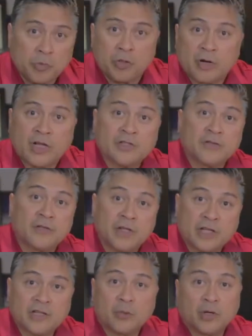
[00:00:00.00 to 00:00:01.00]
the rest of the
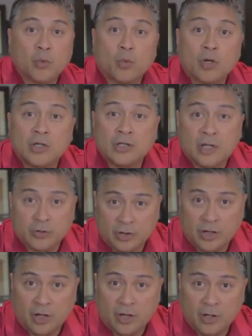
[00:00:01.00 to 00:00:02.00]
networking world
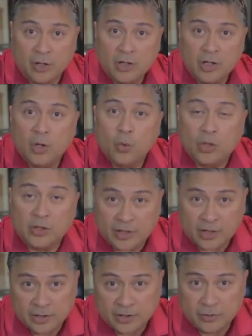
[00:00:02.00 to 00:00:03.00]
out there will
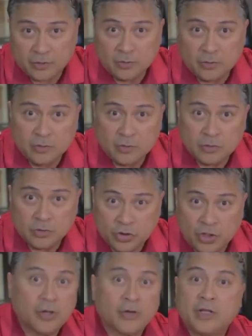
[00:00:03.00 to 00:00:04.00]
tell you
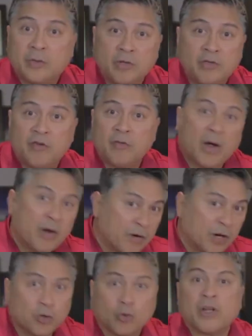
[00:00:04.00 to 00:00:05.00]
generate BV by
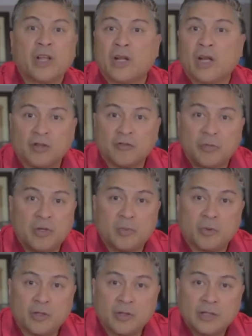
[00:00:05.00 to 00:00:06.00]
recruiting a lot of
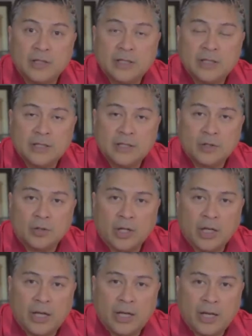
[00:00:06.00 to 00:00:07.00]
people.
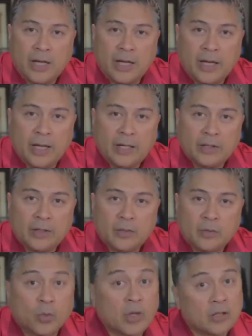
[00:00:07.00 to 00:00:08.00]
Okay, and
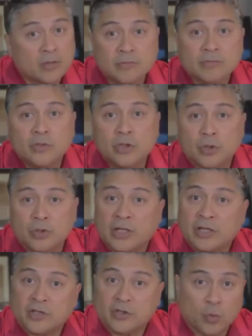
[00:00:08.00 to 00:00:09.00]
well, you know,
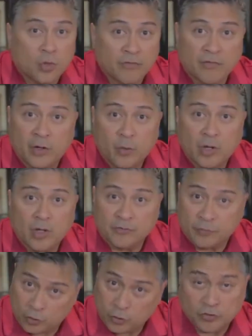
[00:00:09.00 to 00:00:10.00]
that doesn't work very well.
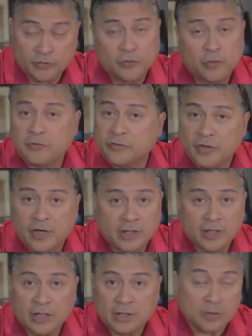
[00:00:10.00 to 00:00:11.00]
For those of you who've
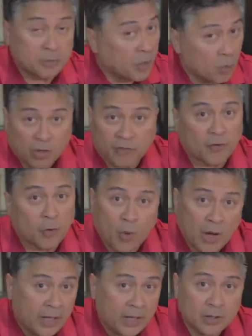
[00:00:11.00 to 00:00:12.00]
tried that, it may work for a
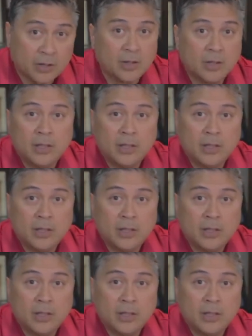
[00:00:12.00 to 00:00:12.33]
while.